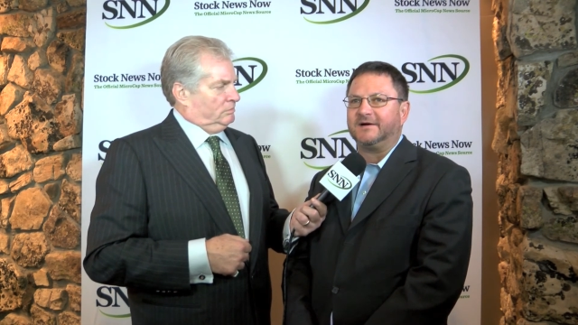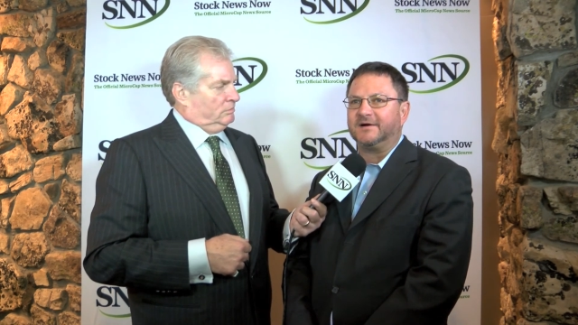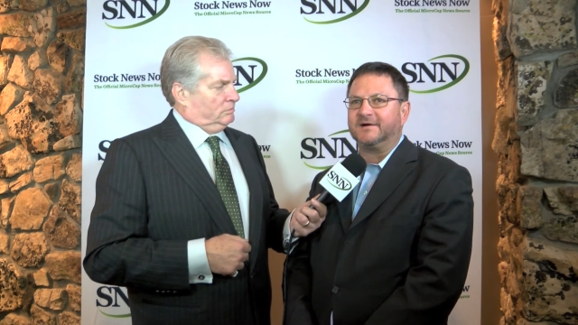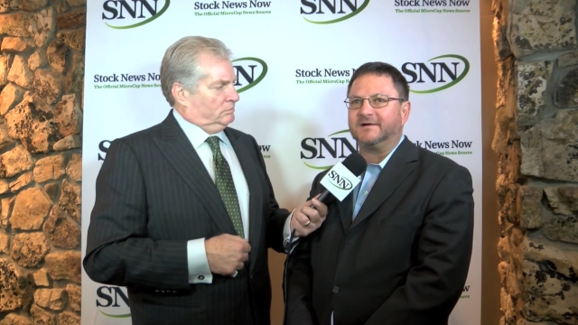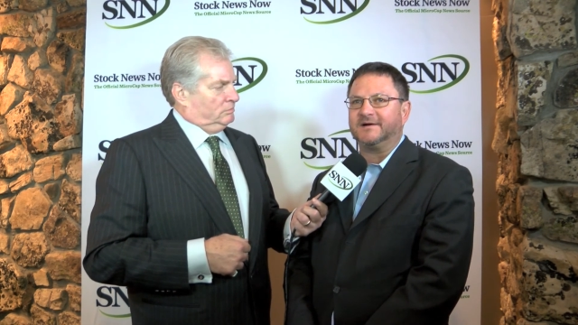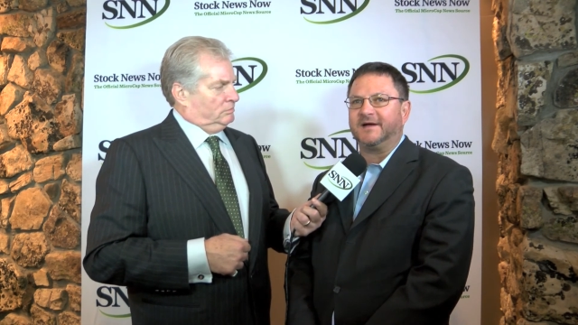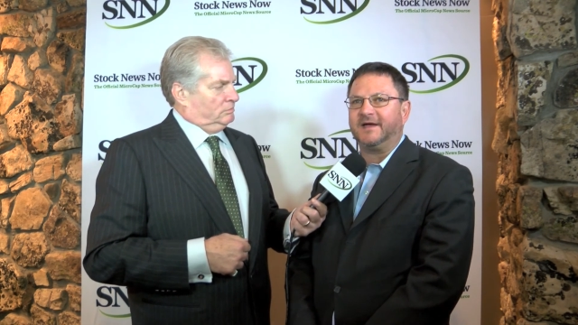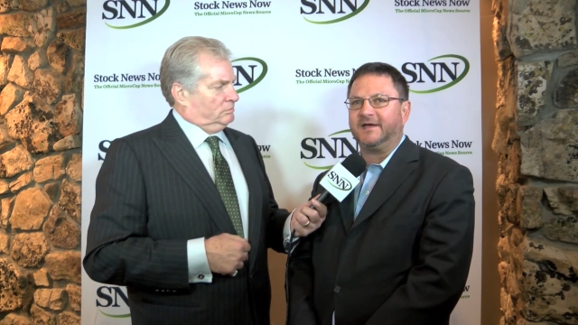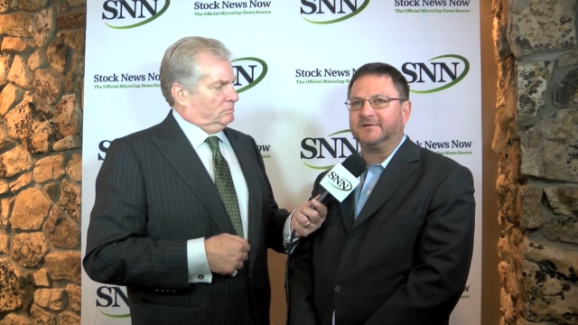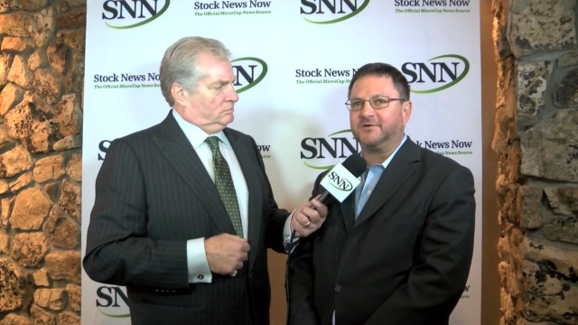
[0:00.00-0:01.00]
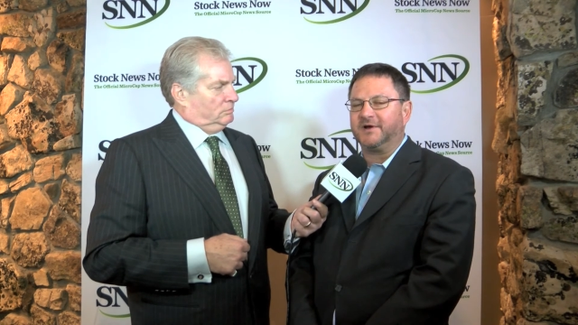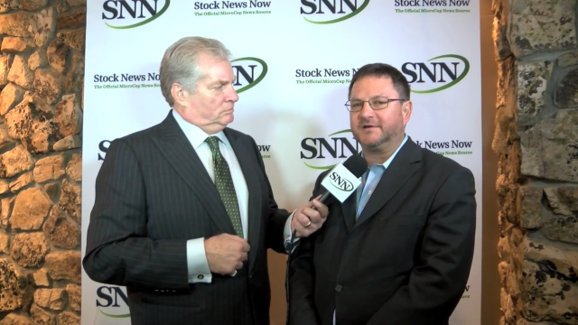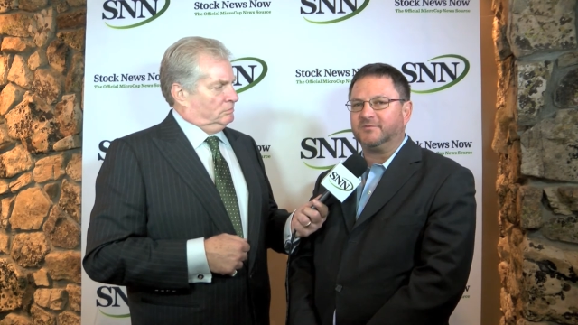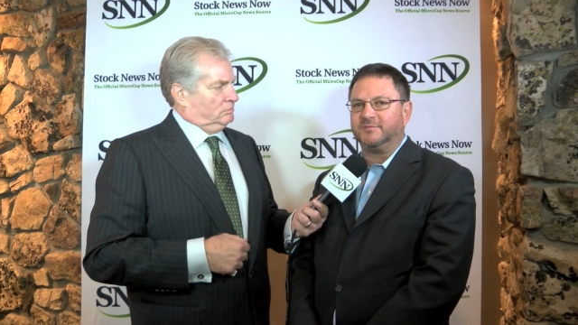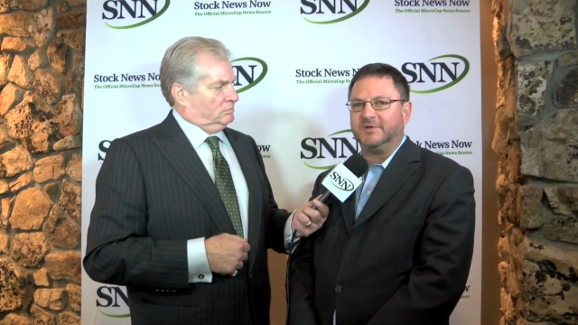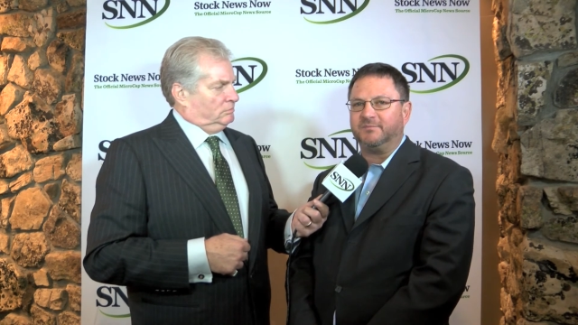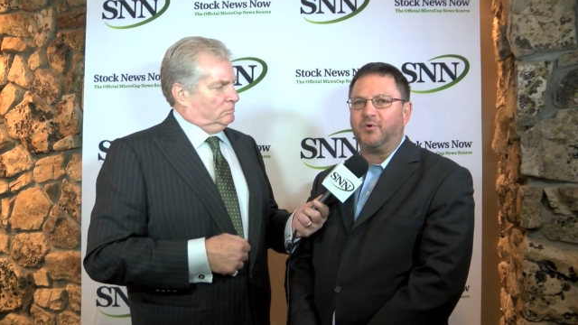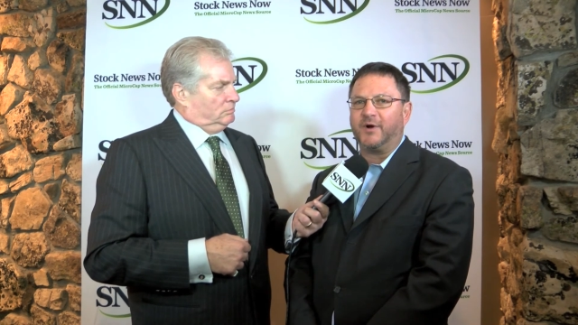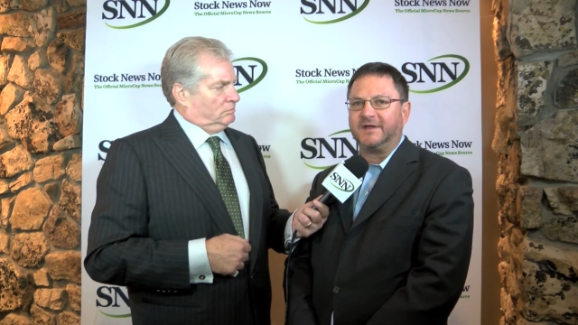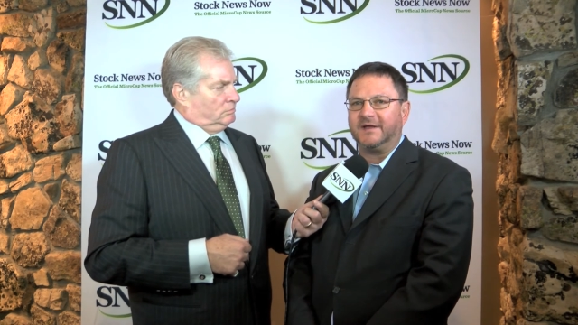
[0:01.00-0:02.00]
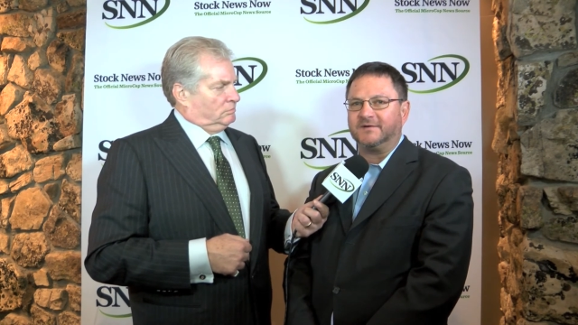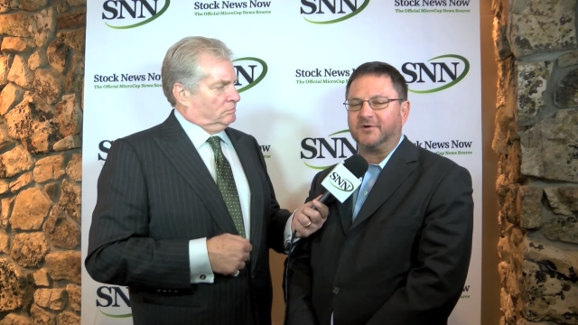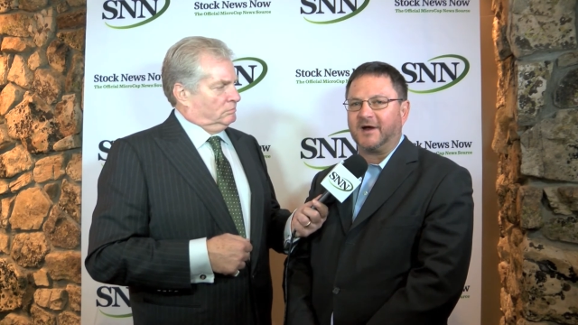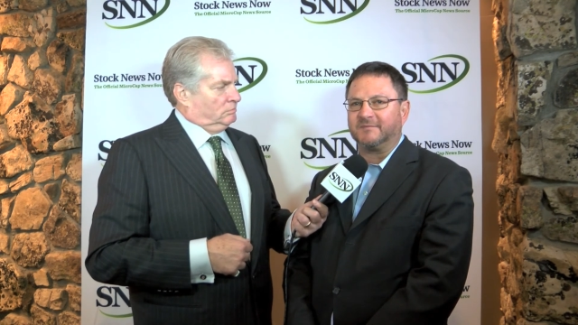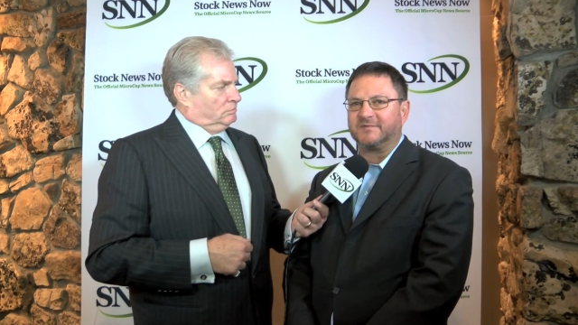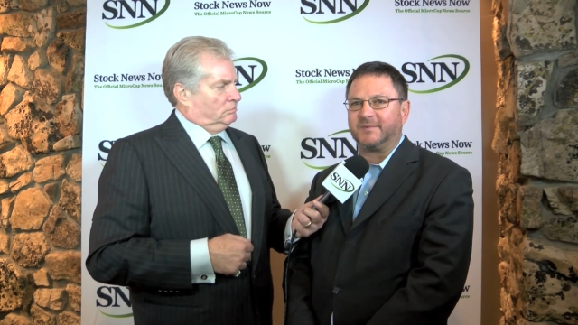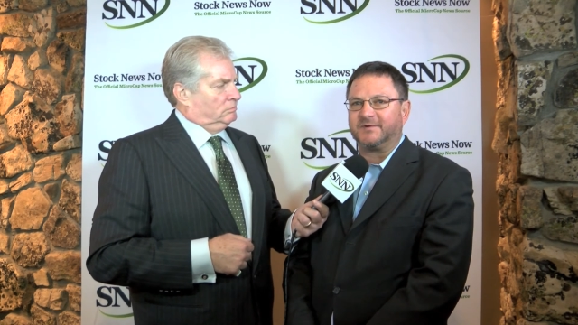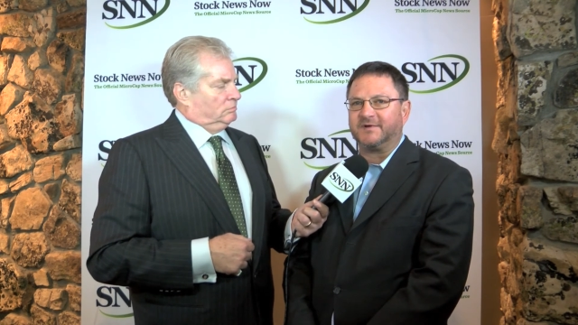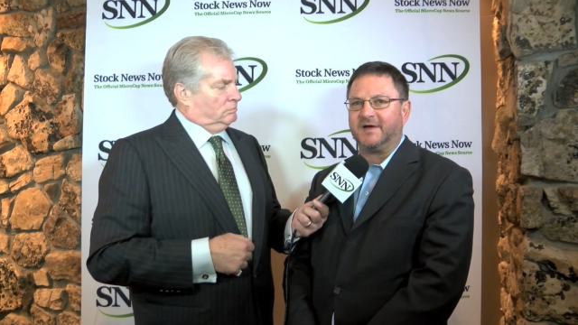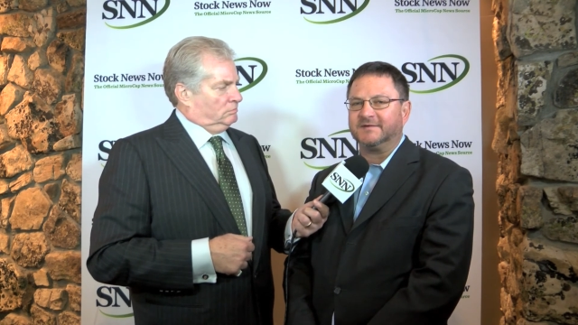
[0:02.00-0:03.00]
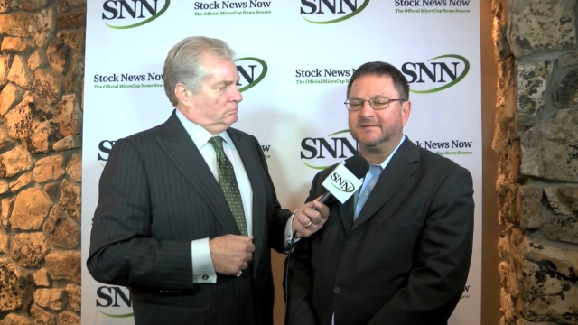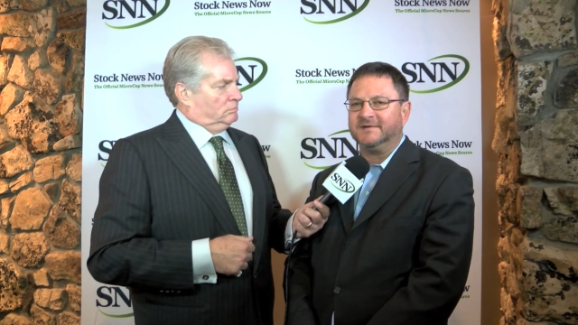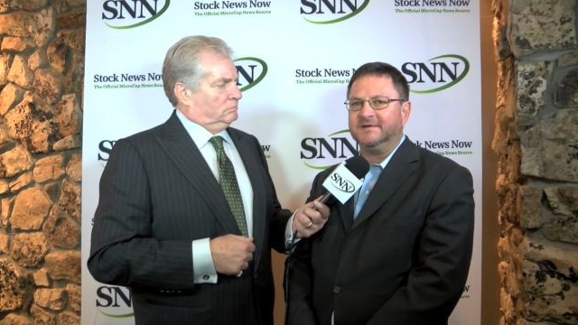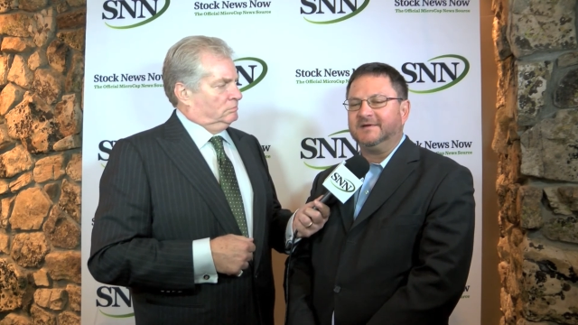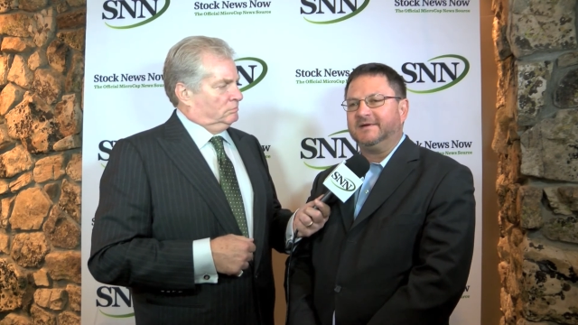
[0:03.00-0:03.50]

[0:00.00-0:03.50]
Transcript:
Speaker 1: our uh, head grade will be 0.8 grams per ton.